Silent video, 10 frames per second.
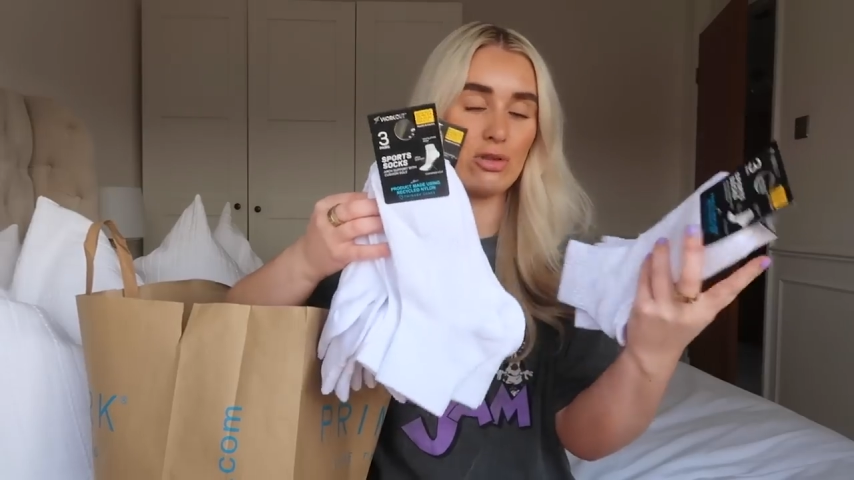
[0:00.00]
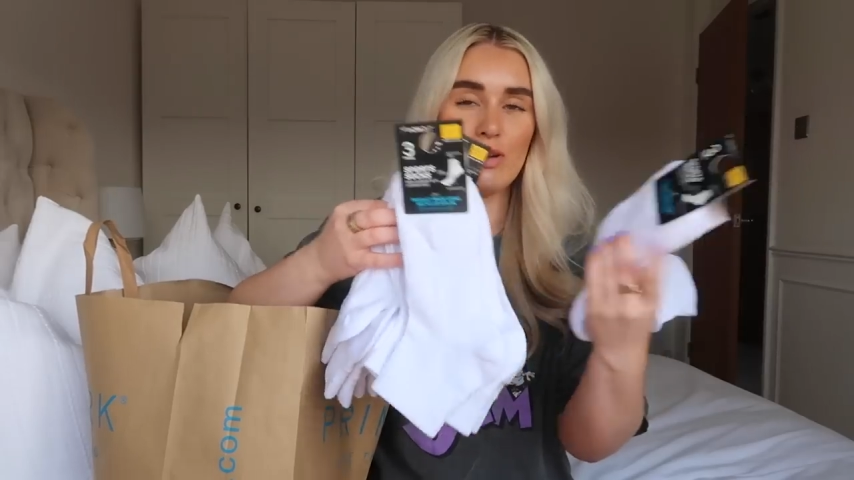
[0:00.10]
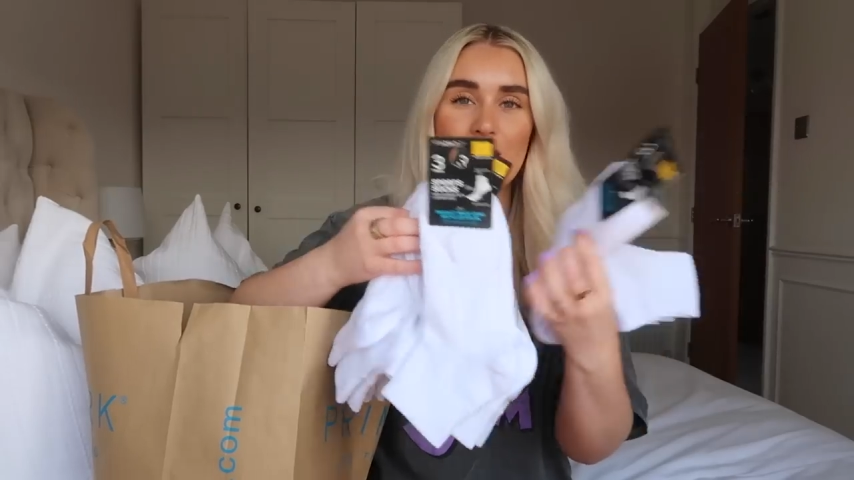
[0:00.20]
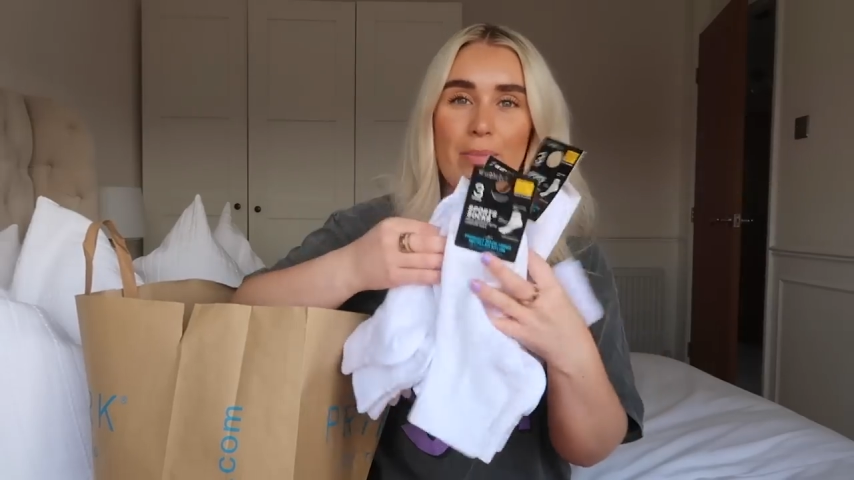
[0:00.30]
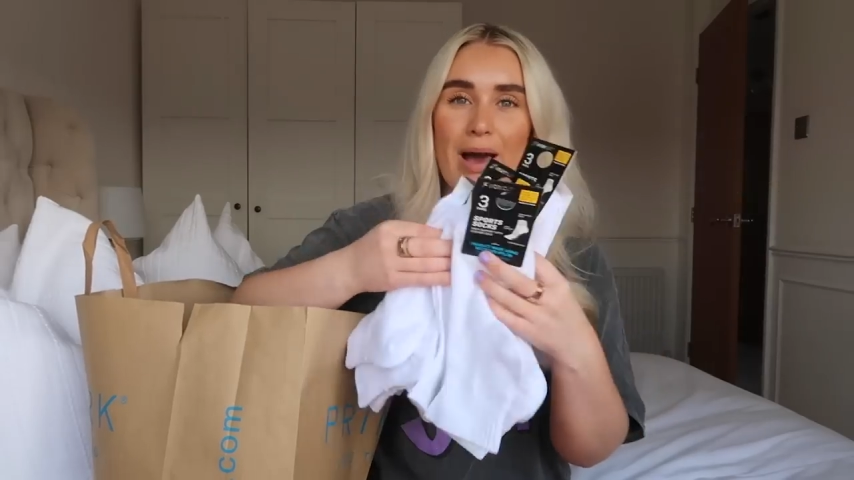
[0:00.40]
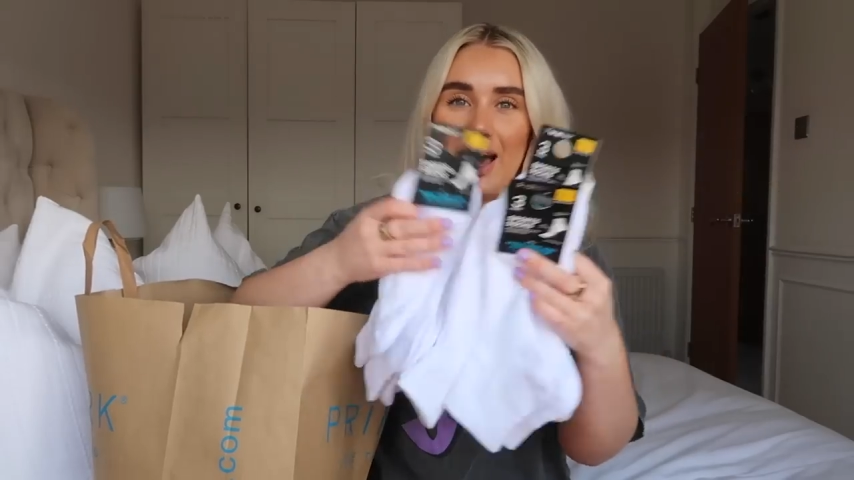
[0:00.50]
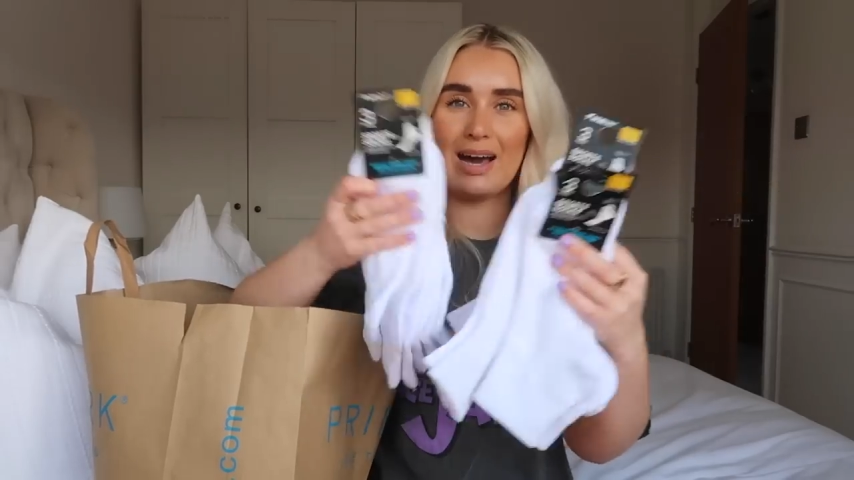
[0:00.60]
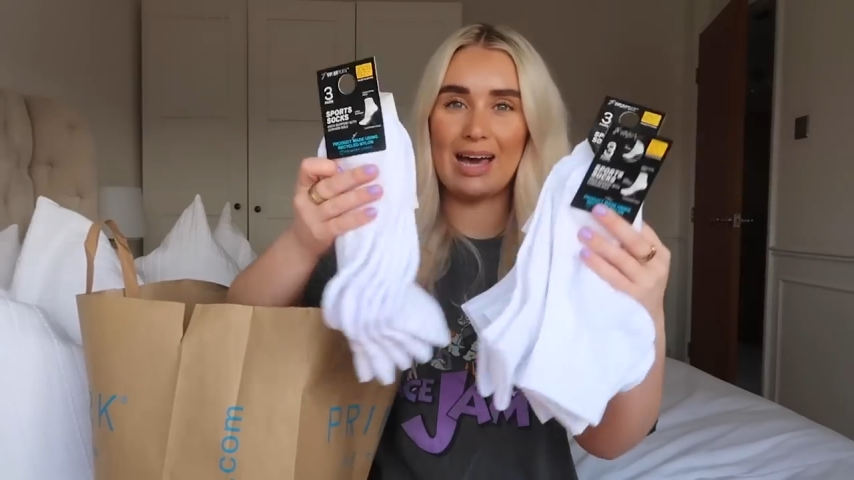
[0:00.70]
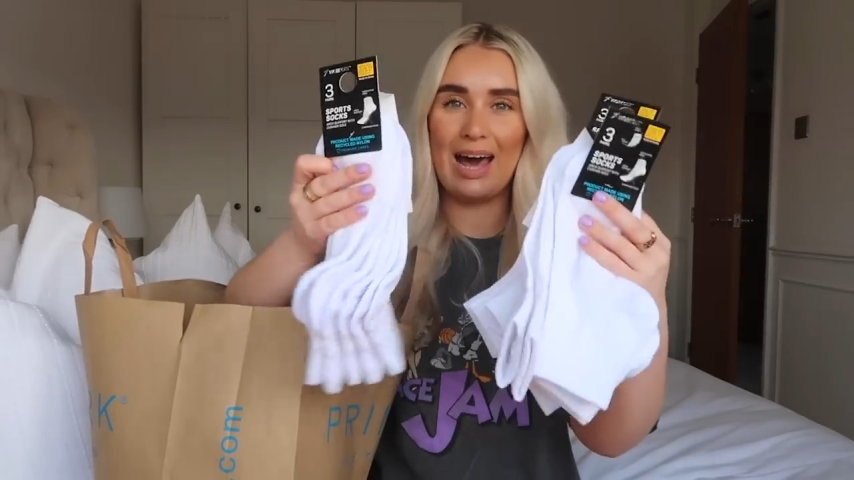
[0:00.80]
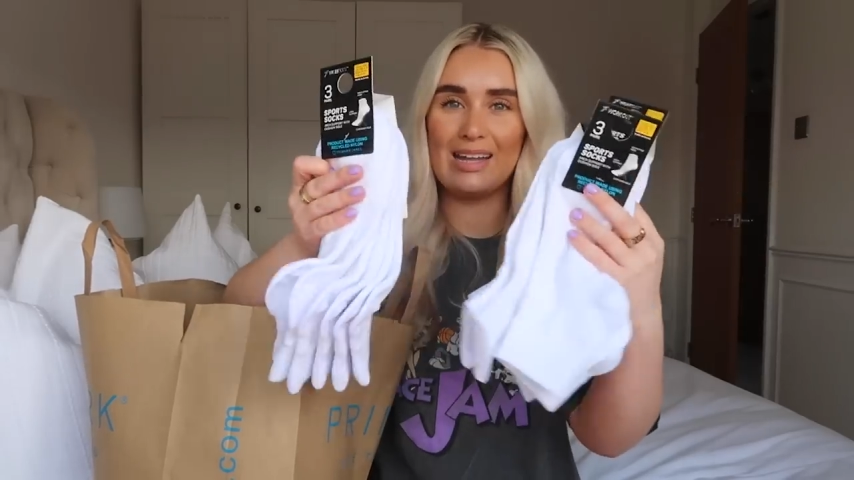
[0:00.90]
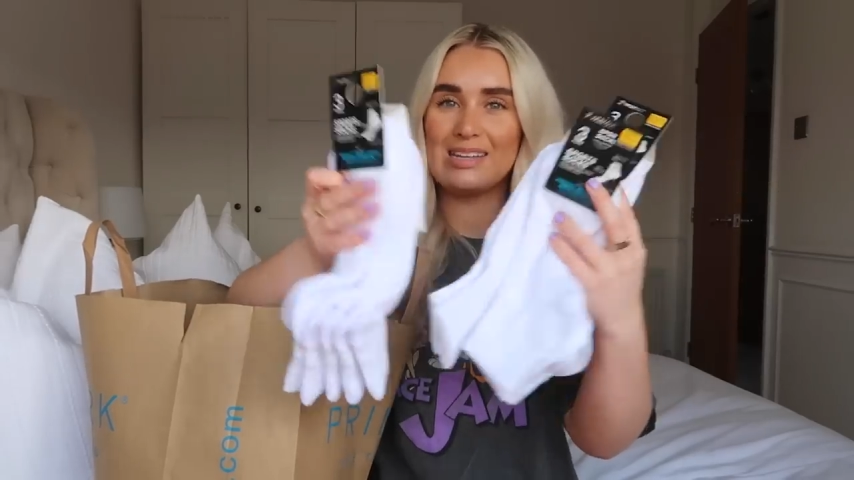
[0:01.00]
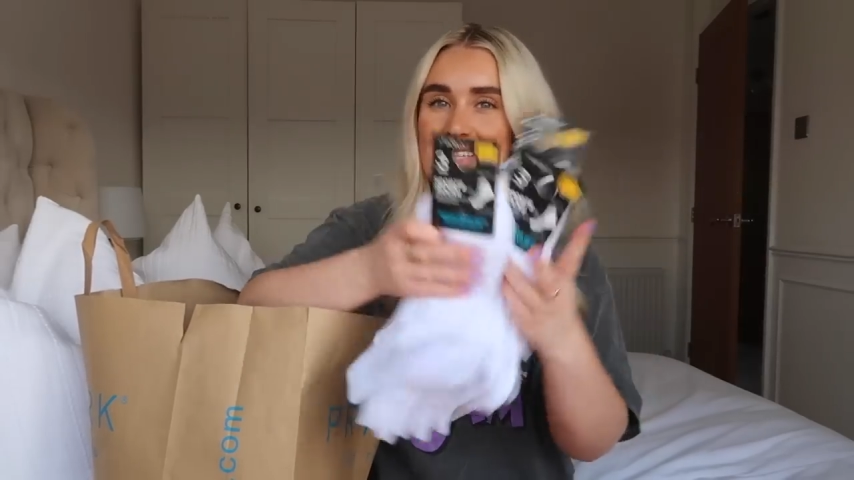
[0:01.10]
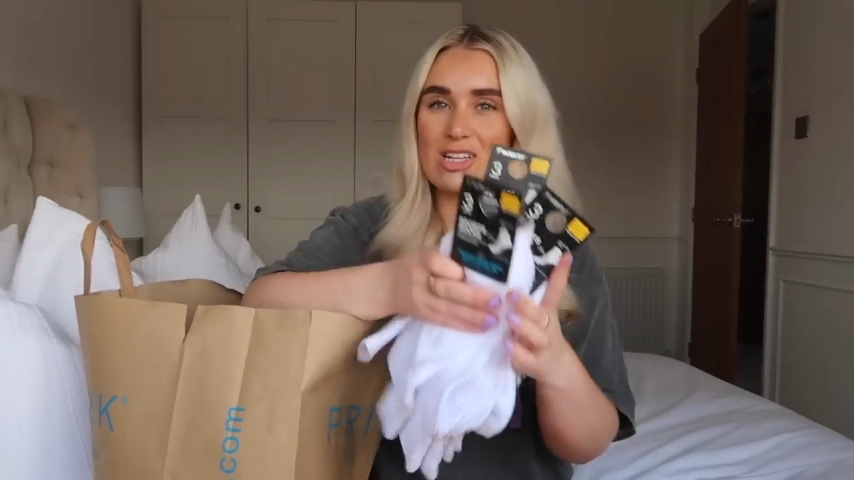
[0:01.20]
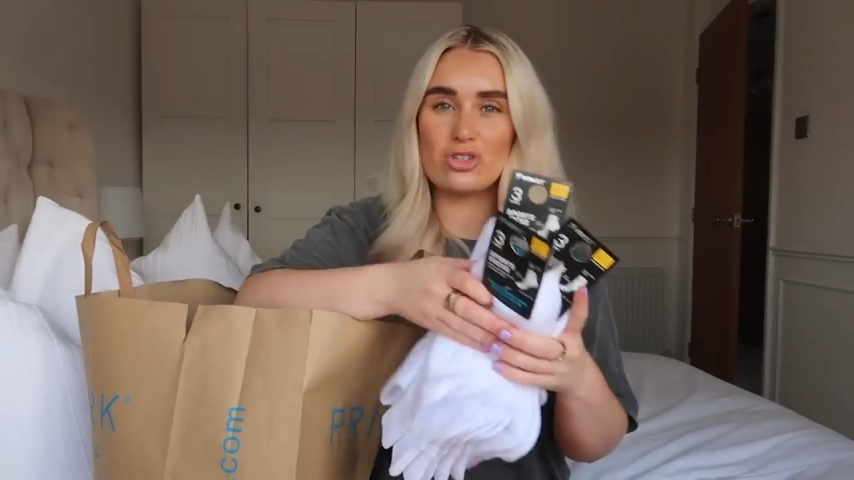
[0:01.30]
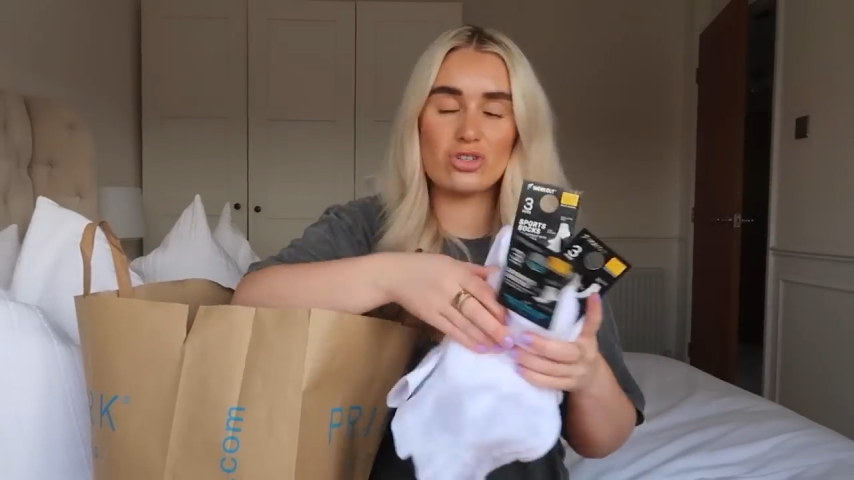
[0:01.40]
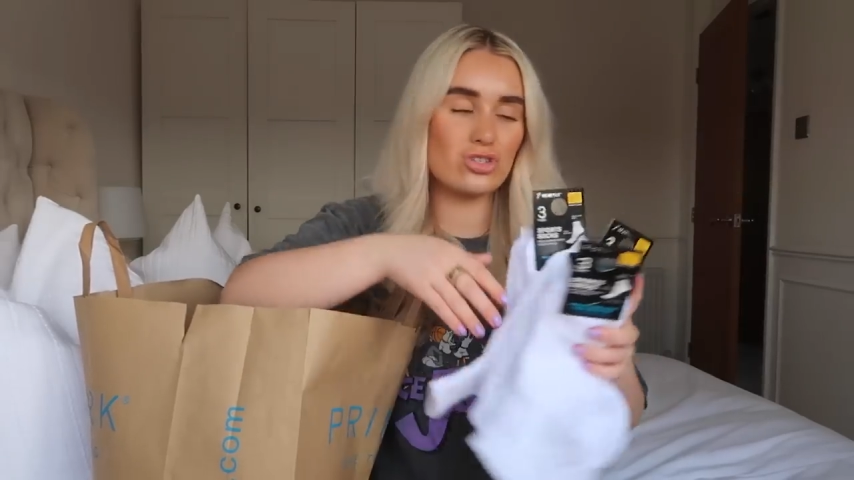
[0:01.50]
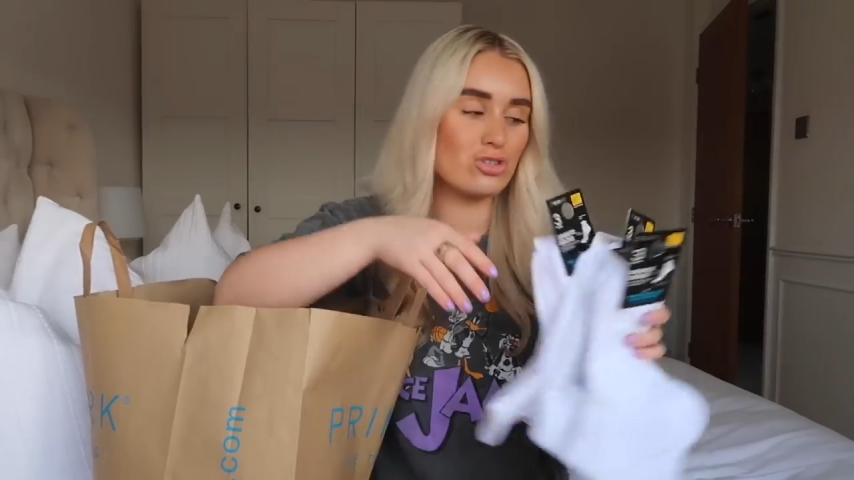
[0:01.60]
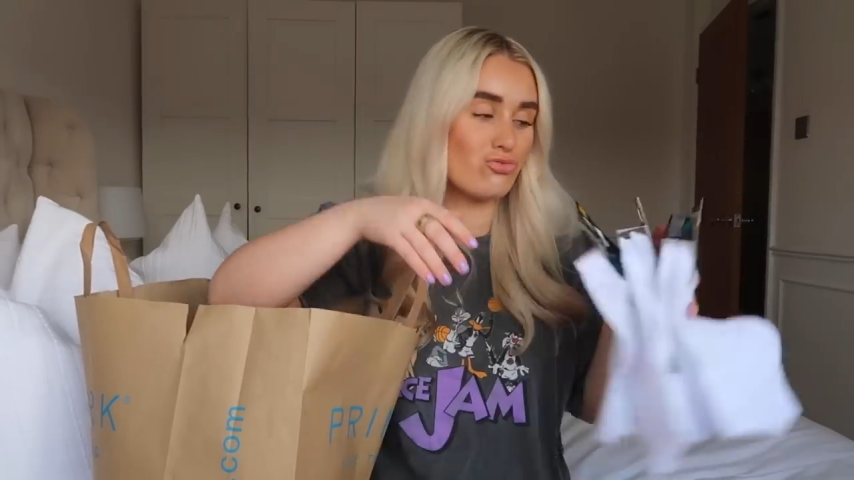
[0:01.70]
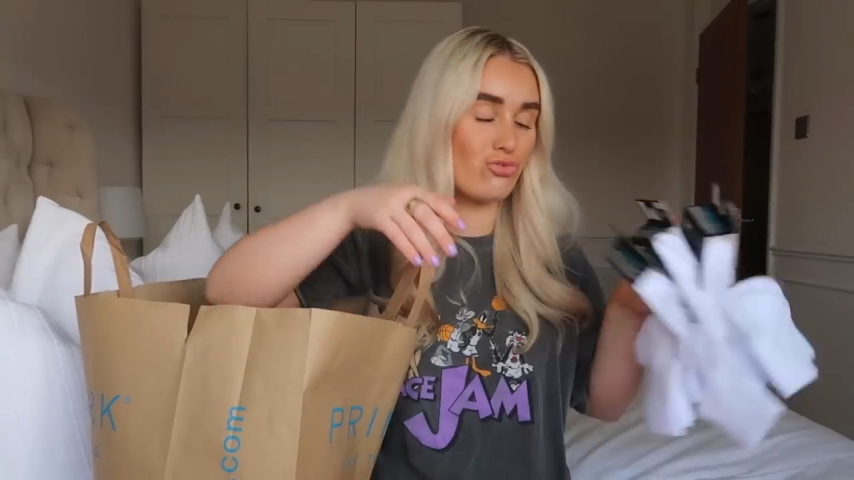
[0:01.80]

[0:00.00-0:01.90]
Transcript: three in a pack and they're just